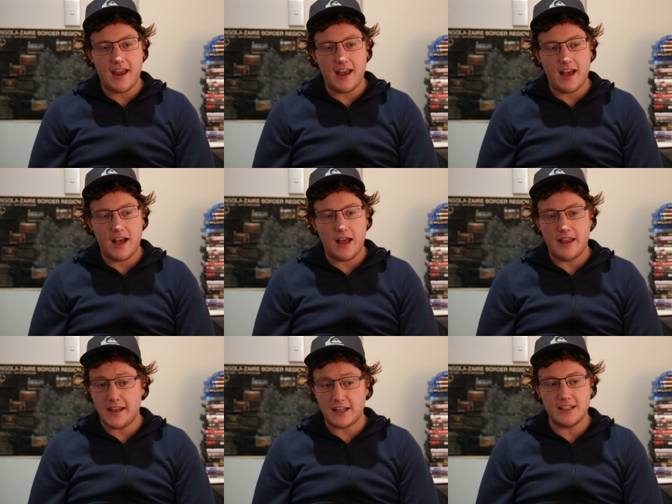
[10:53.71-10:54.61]
uh,
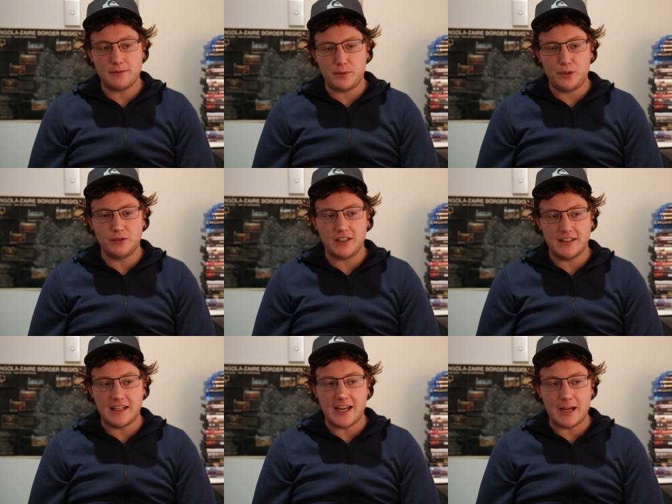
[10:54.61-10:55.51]
and that is purely
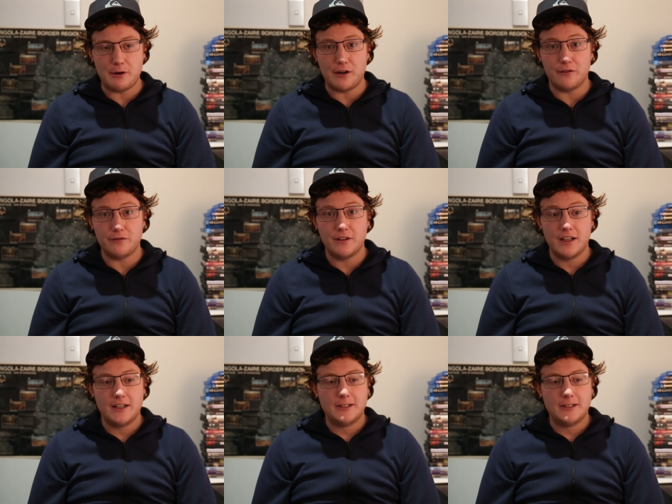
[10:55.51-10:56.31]
in the name of